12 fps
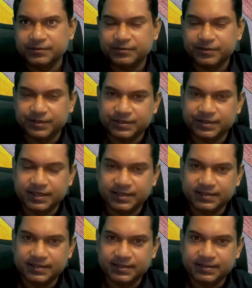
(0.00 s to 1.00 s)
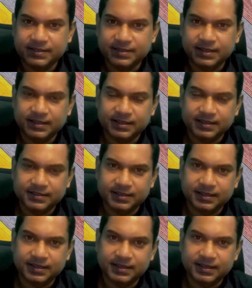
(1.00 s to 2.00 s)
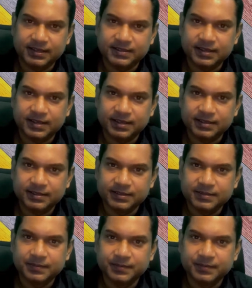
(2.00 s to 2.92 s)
first day is easy and the second day is harder.